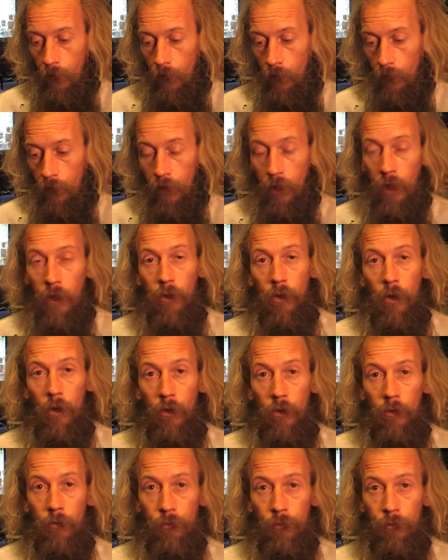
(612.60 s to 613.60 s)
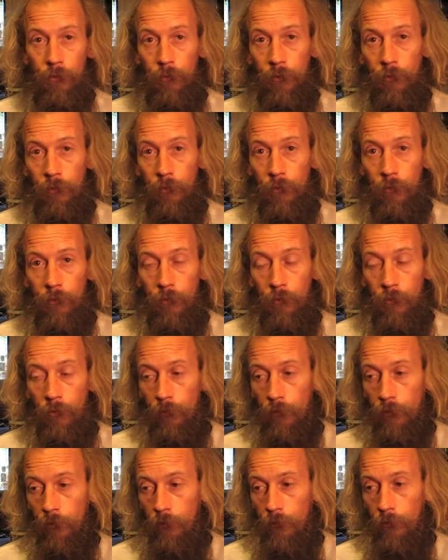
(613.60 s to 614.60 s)
okay, God.
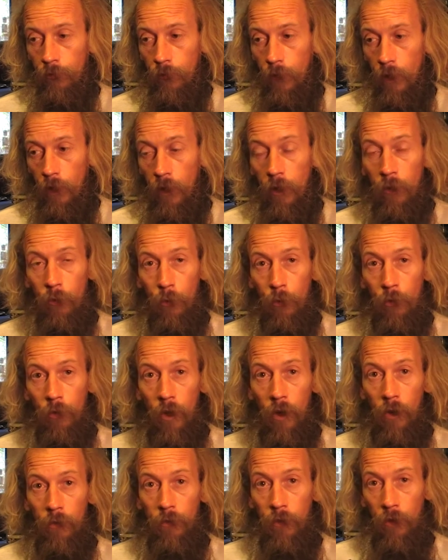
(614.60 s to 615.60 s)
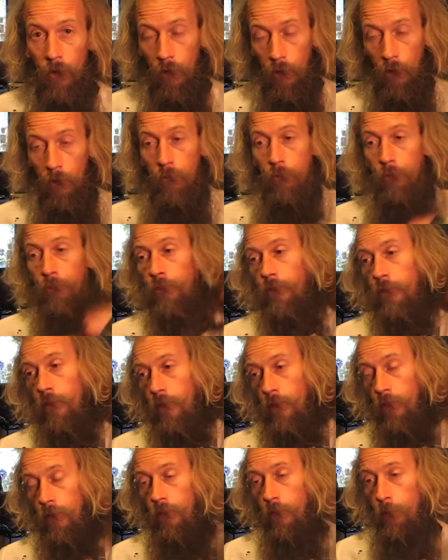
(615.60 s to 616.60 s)
And this was after the
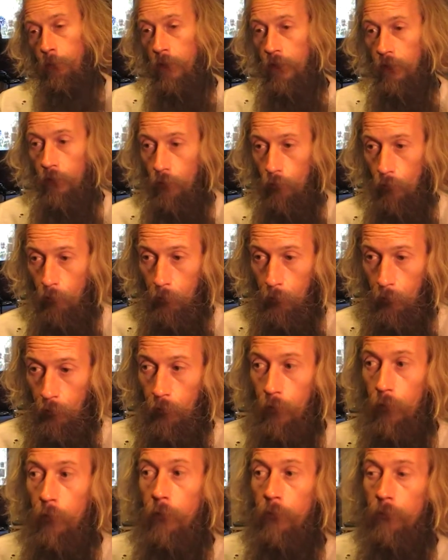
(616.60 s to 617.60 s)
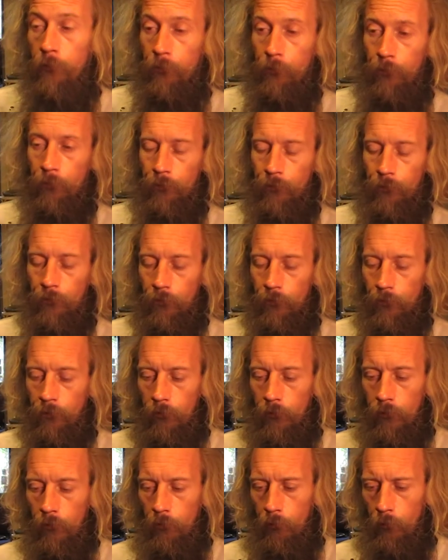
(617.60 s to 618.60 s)
splinter removal,
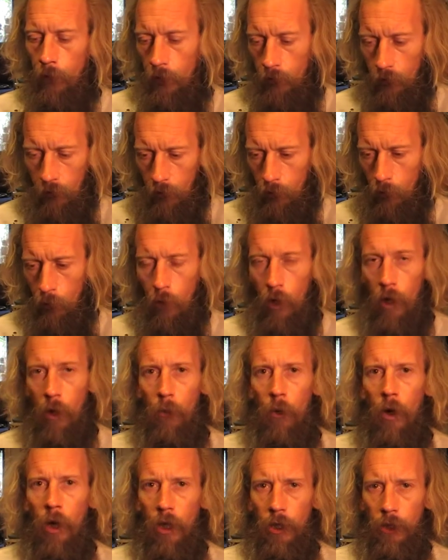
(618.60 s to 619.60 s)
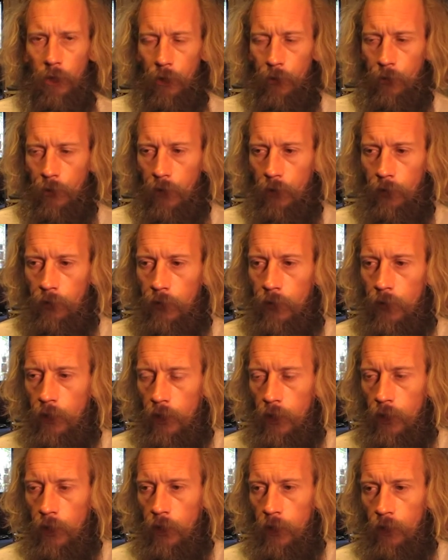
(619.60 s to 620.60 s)
but still quite a while ago now,
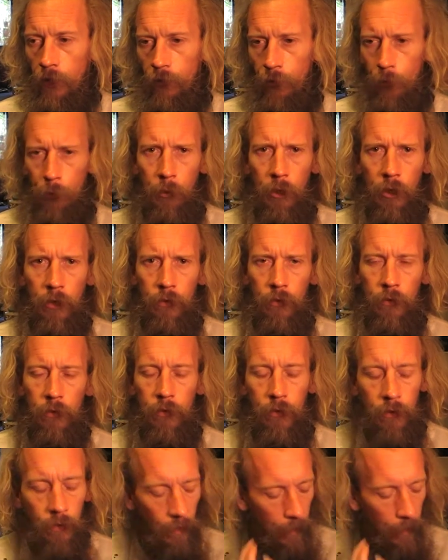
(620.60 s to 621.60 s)
a few months.